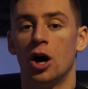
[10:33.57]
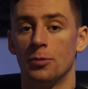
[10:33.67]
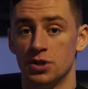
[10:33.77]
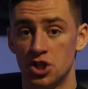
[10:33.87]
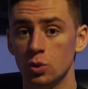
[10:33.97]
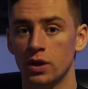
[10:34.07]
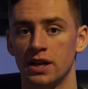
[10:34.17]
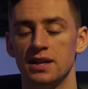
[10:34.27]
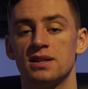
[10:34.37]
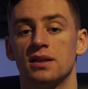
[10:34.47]

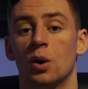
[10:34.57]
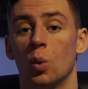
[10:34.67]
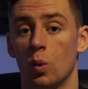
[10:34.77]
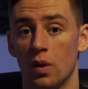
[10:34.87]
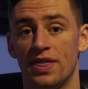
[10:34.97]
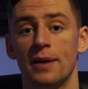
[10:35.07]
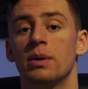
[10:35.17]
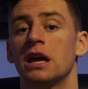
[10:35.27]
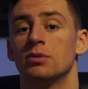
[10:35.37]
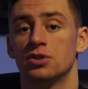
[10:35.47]
Opportunities that we will then
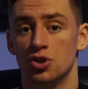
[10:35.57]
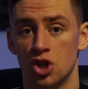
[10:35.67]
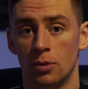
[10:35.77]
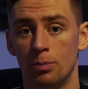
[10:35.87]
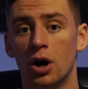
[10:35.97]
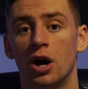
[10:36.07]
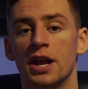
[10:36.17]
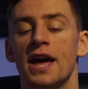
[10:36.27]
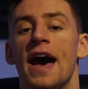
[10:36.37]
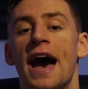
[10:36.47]
be able to jump
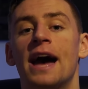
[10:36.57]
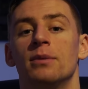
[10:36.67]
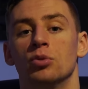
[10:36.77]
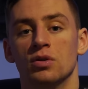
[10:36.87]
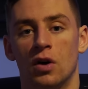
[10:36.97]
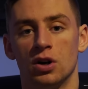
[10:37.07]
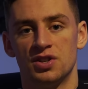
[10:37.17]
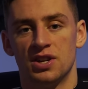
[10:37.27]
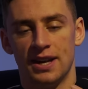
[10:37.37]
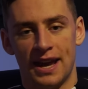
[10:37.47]
on and move on
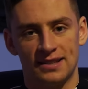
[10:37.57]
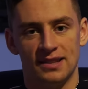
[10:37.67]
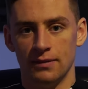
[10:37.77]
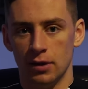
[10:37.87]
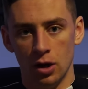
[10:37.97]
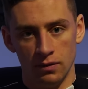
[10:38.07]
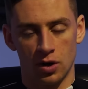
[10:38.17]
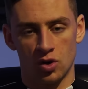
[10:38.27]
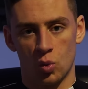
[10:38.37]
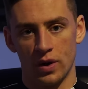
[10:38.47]
to the next level of
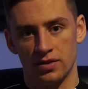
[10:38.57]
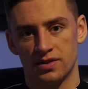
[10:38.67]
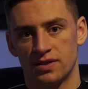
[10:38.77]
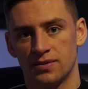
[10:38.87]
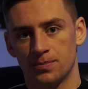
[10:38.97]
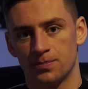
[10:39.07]
our careers.